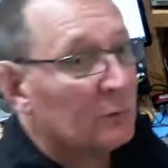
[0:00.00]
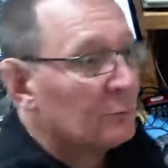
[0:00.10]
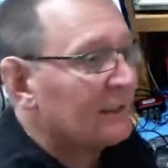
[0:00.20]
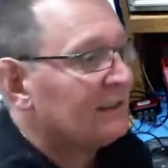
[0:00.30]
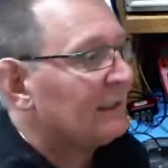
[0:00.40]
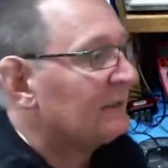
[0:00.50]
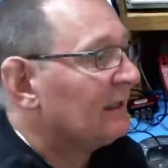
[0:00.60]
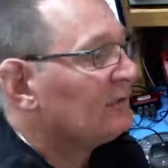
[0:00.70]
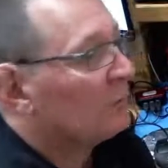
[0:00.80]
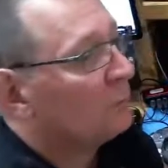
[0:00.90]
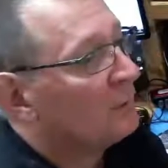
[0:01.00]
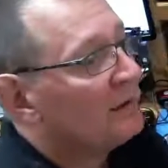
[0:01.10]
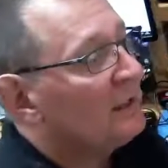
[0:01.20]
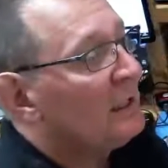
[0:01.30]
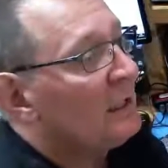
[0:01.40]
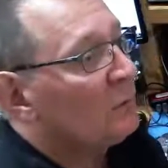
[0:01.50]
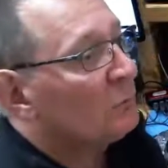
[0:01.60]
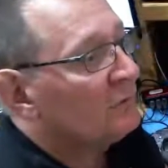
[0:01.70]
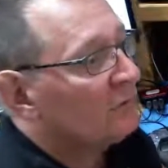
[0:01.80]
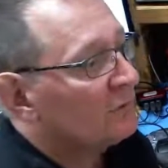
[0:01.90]
we get the antennas deployed,
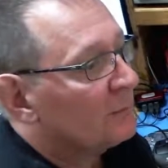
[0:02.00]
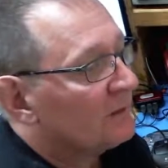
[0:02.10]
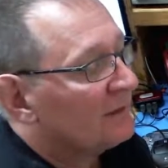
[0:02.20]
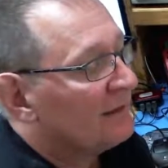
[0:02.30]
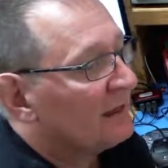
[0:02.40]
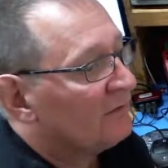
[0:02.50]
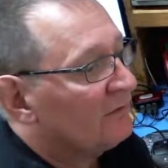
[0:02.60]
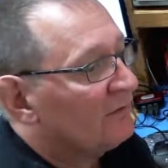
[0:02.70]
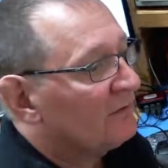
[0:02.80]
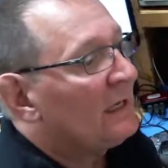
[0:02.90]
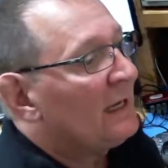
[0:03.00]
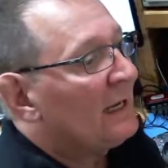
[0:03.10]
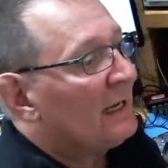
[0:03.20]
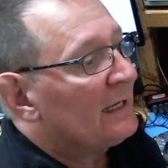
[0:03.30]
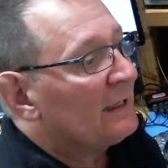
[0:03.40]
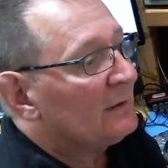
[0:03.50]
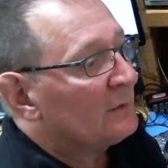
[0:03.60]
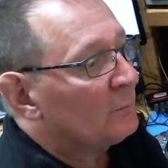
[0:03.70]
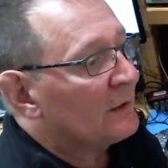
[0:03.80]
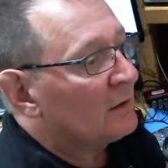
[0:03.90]
we'll do some other tests
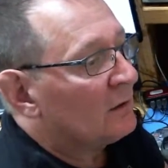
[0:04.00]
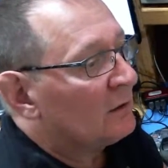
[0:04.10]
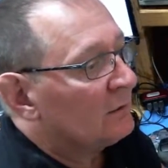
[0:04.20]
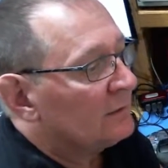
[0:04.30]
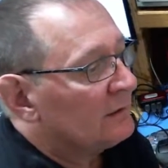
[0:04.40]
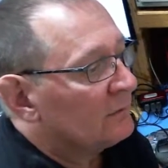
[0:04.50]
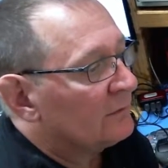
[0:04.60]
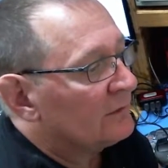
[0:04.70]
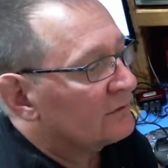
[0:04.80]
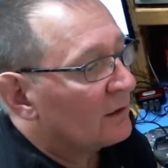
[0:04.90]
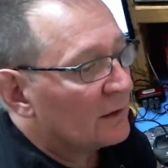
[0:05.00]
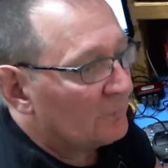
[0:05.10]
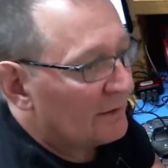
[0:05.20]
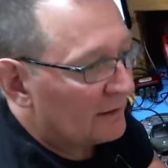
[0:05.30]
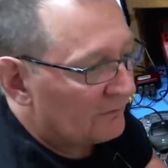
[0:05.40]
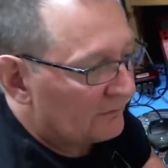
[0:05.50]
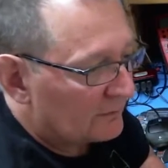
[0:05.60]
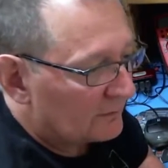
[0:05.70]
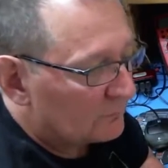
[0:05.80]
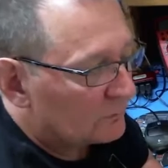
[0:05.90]
that we call, the startup tests. In
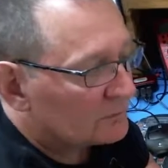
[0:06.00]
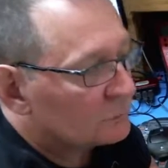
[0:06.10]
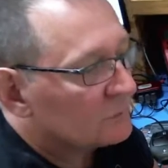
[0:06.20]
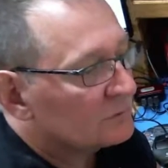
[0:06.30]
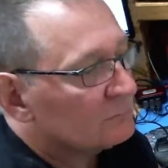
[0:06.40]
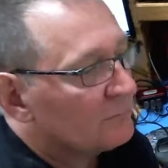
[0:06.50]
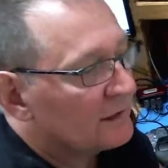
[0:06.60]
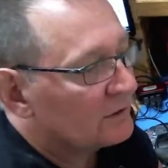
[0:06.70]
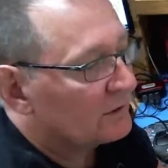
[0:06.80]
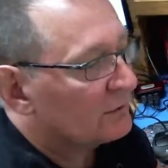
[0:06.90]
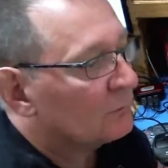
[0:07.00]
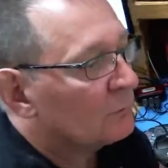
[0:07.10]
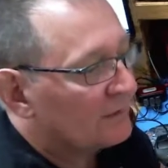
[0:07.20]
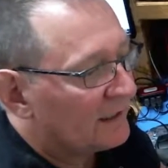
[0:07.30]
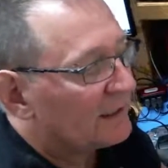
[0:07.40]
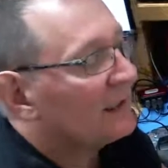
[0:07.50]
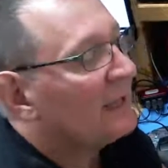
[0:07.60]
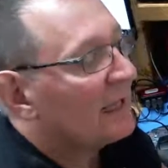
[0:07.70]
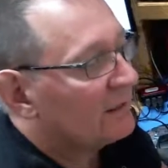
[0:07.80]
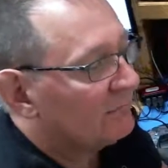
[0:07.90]
other words, we'll make sure we'll take it in
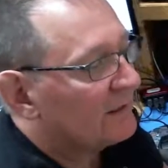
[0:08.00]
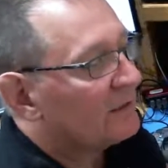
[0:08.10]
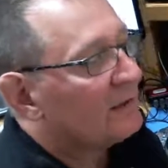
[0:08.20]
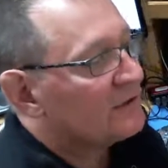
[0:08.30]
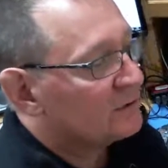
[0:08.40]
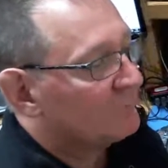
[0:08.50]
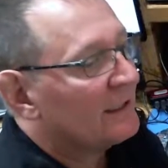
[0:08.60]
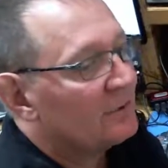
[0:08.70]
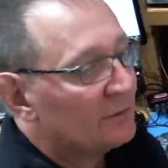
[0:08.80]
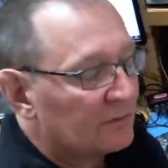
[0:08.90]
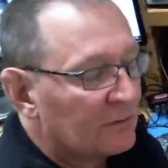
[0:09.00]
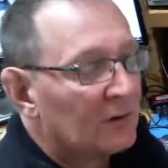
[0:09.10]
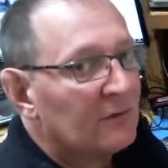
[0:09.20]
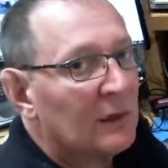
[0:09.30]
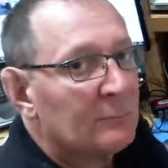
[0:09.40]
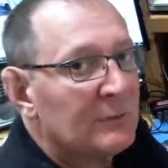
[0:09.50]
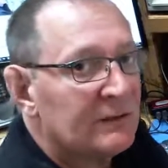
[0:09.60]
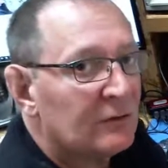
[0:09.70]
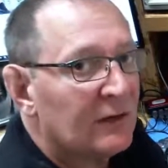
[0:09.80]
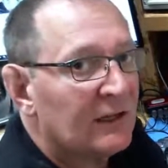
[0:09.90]
that configuration, make sure it starts up, that
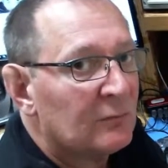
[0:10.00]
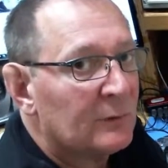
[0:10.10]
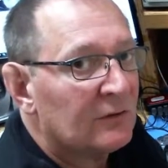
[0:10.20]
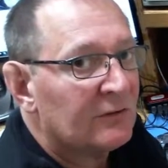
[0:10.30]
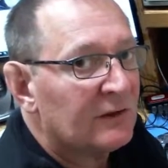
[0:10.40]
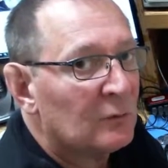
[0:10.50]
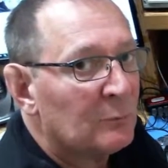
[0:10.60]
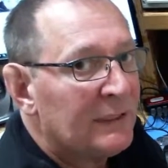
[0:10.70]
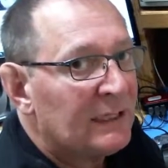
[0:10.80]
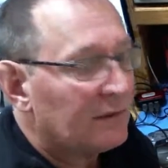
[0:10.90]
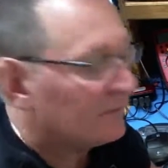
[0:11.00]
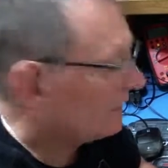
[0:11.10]
the transmitter sends a beacon and such